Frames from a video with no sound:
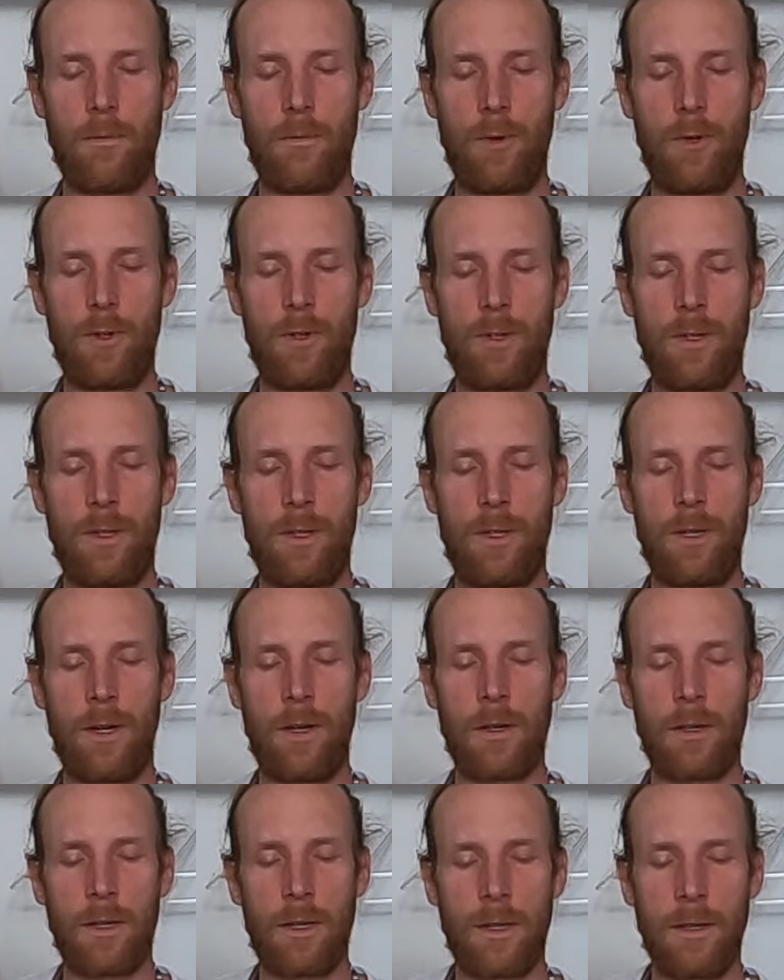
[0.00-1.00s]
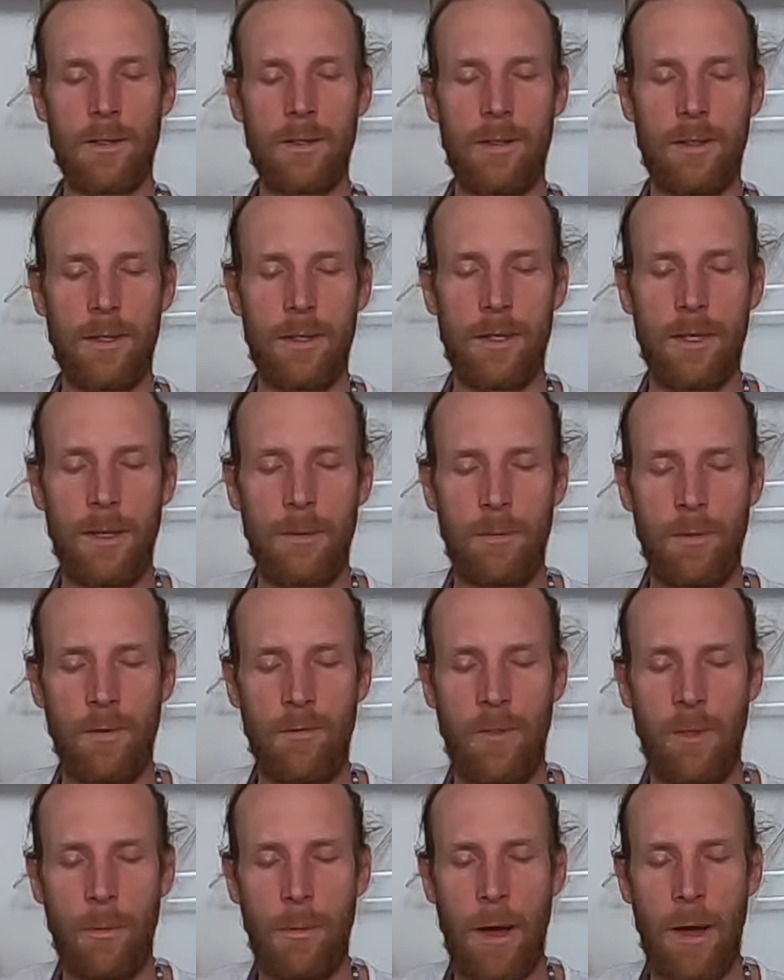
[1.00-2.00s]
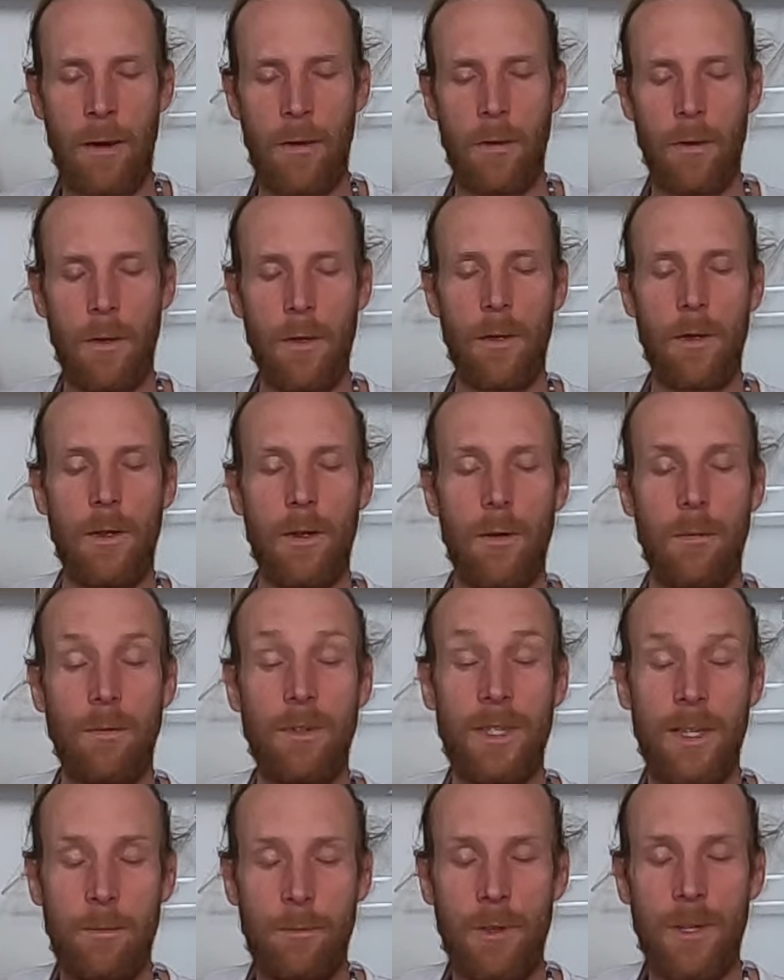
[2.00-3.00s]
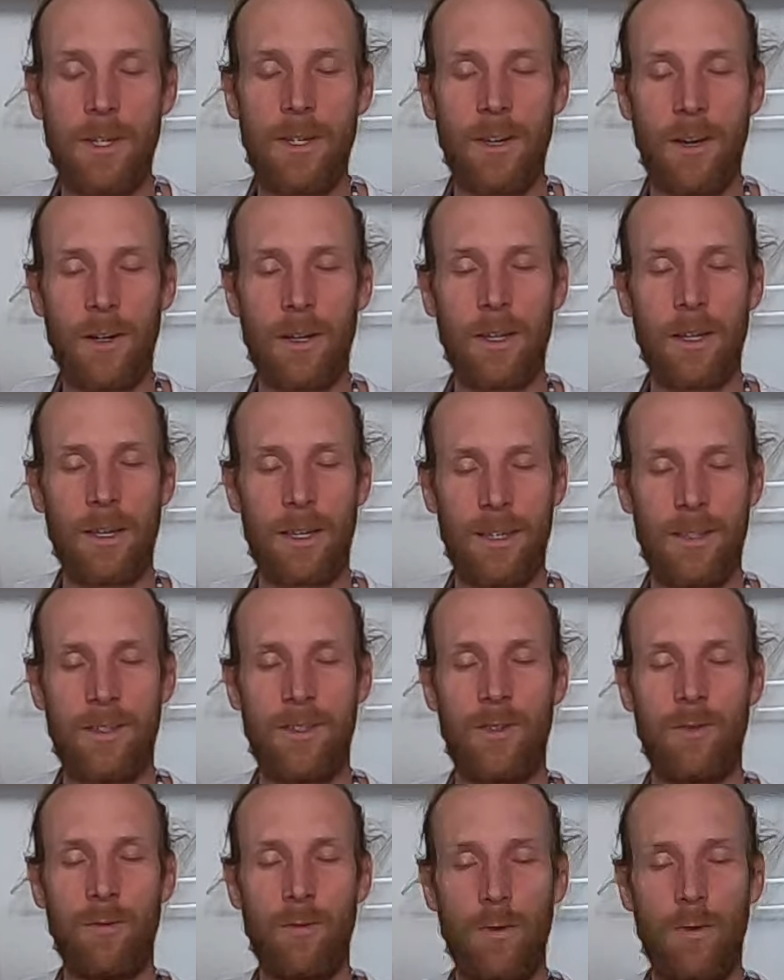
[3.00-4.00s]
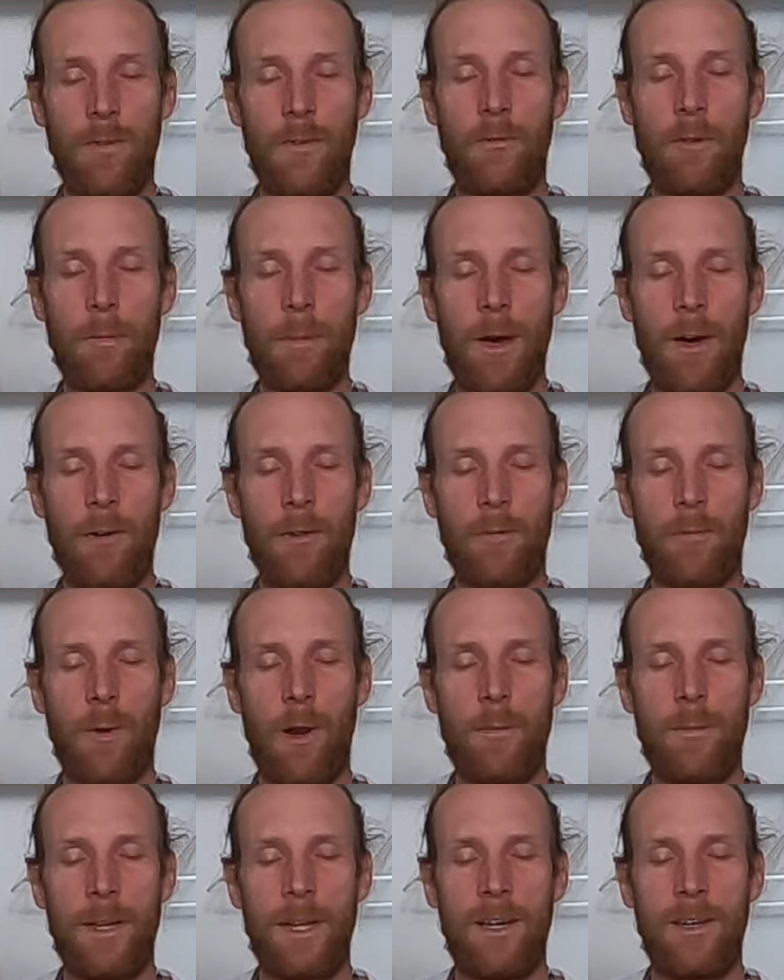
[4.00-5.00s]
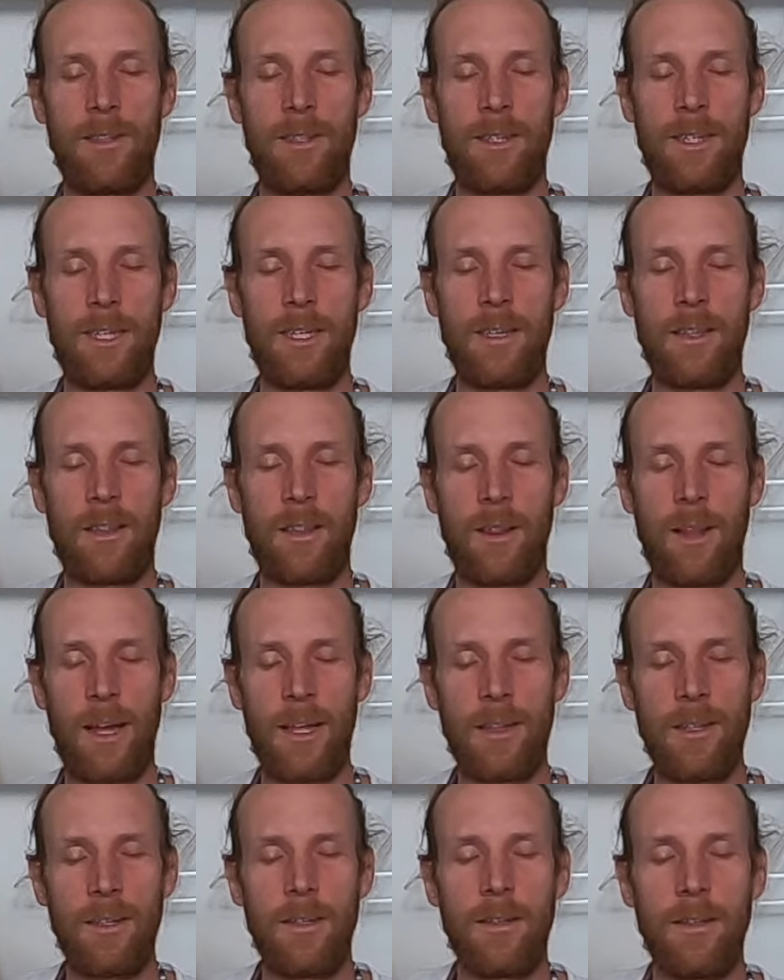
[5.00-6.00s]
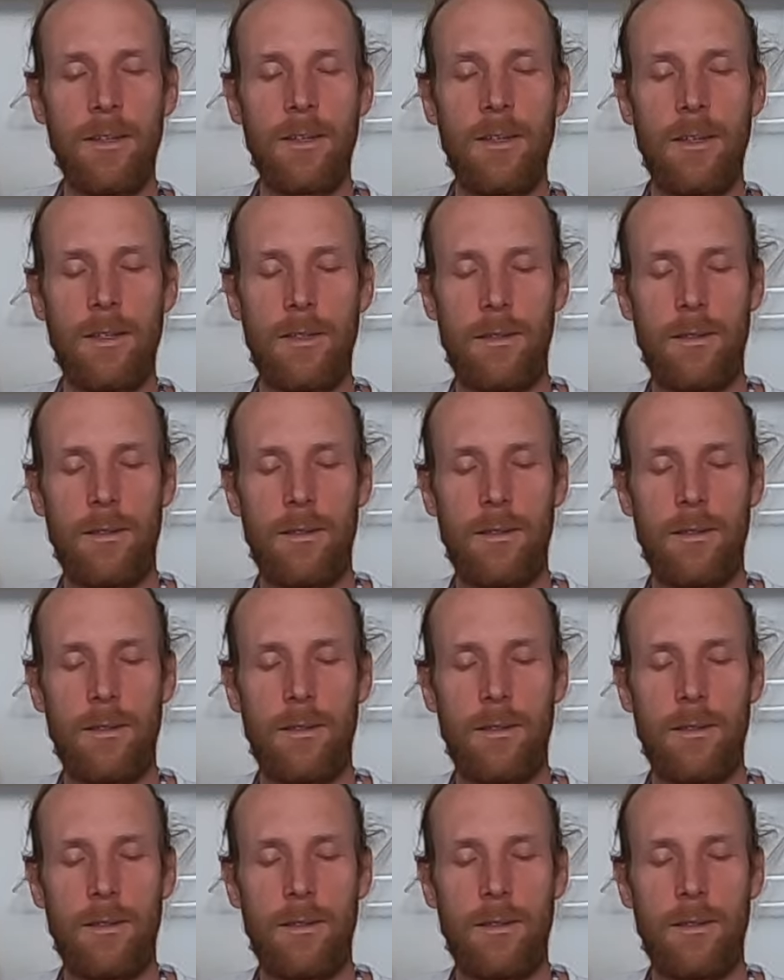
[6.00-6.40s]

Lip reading: Push the tongue against the tip of the mouth, tip of the tongue against the roof of the mouth, right behind the teeth lightly.